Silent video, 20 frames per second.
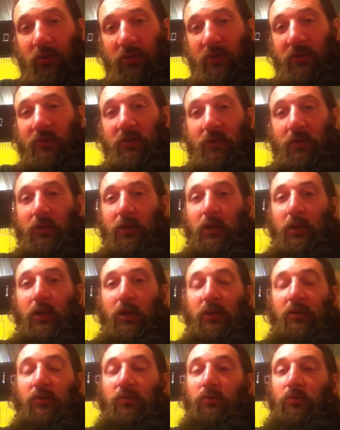decent
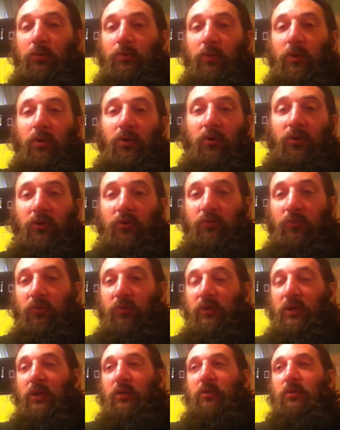guys who are part of this
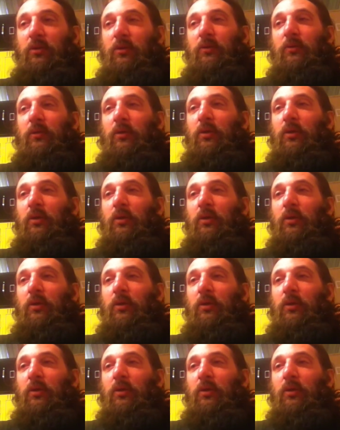rotation,